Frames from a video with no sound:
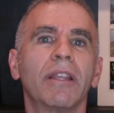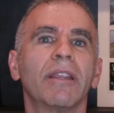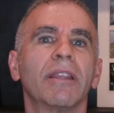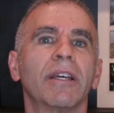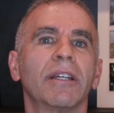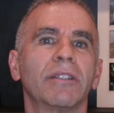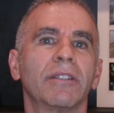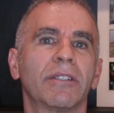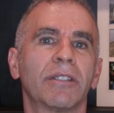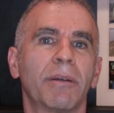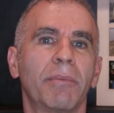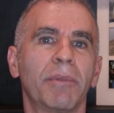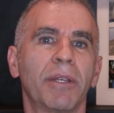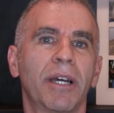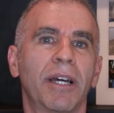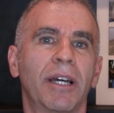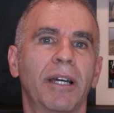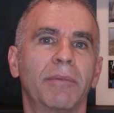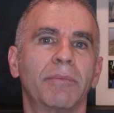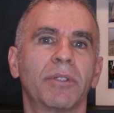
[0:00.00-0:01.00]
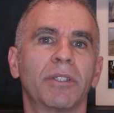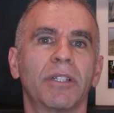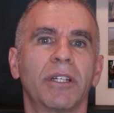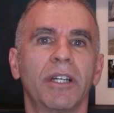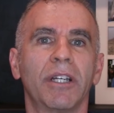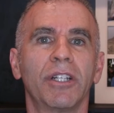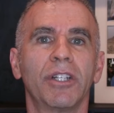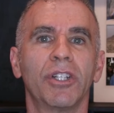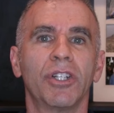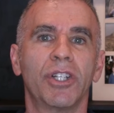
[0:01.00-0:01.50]
then sometimes
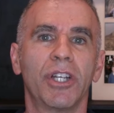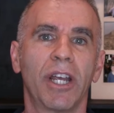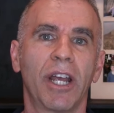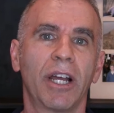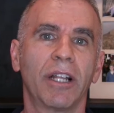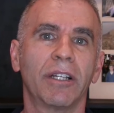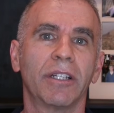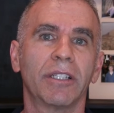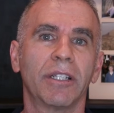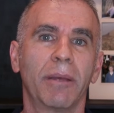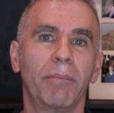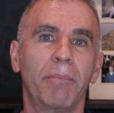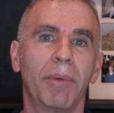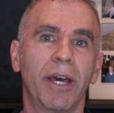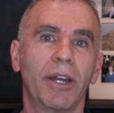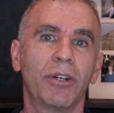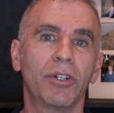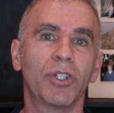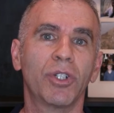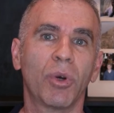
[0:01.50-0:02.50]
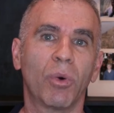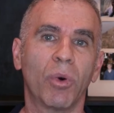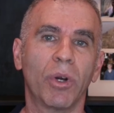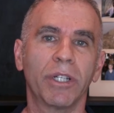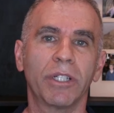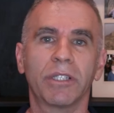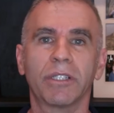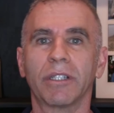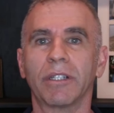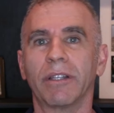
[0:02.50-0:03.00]
jail is a better
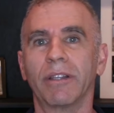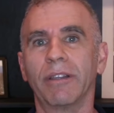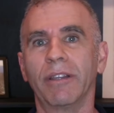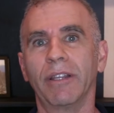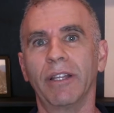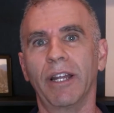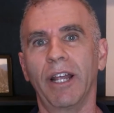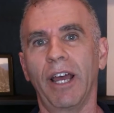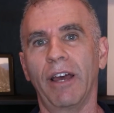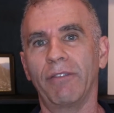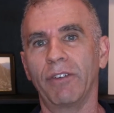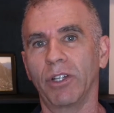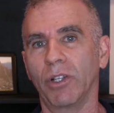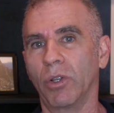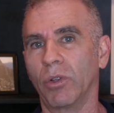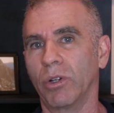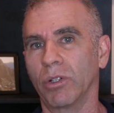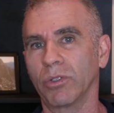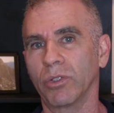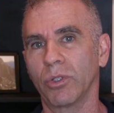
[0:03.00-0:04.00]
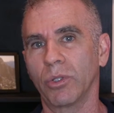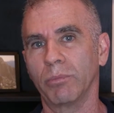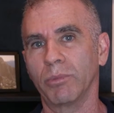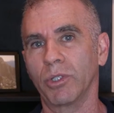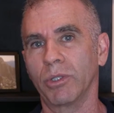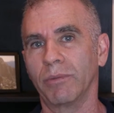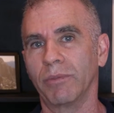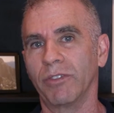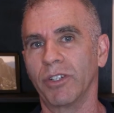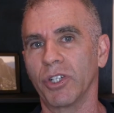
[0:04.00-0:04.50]
choice than having long term
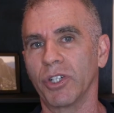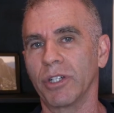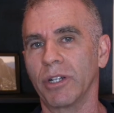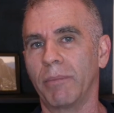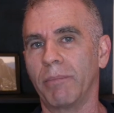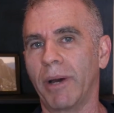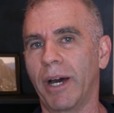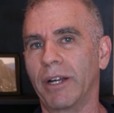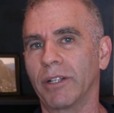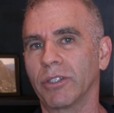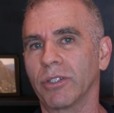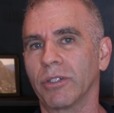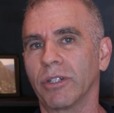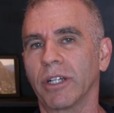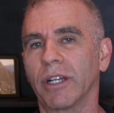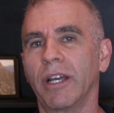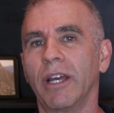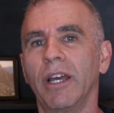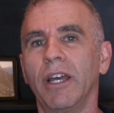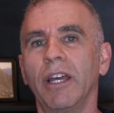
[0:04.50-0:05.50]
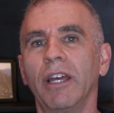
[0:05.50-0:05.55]
supervision and monitoring.